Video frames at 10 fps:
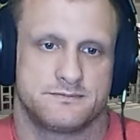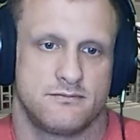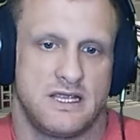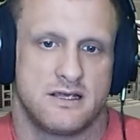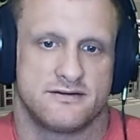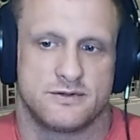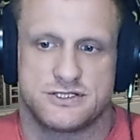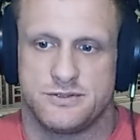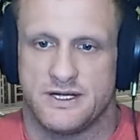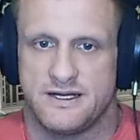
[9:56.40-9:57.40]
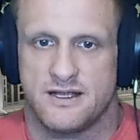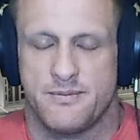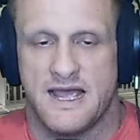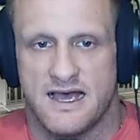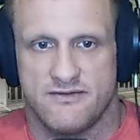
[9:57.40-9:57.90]
Because what you end up
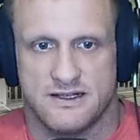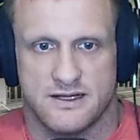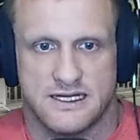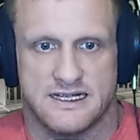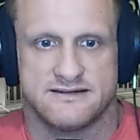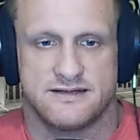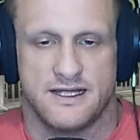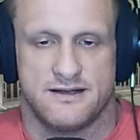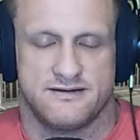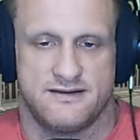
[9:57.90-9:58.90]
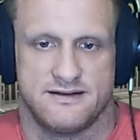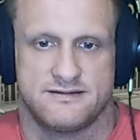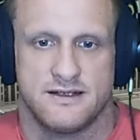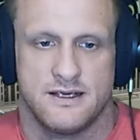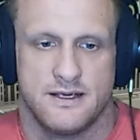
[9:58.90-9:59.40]
having, like I said, is
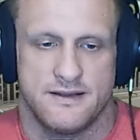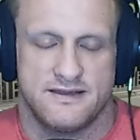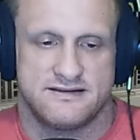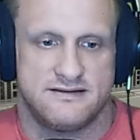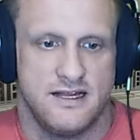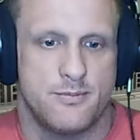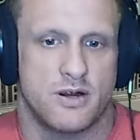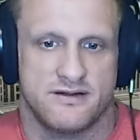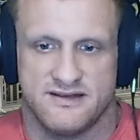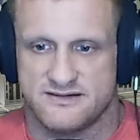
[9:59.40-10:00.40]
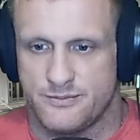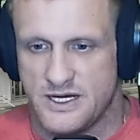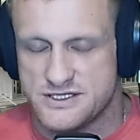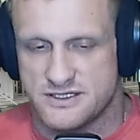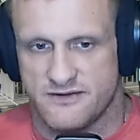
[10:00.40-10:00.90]
this
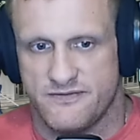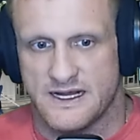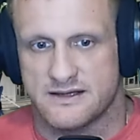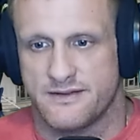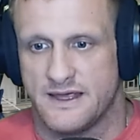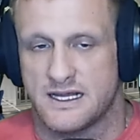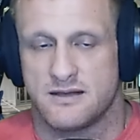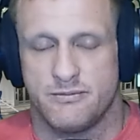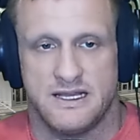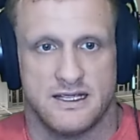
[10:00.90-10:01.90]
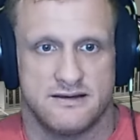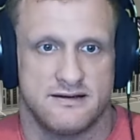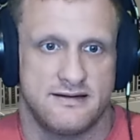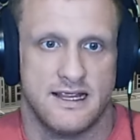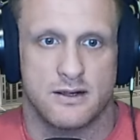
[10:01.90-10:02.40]
departicipation effect that can begin to take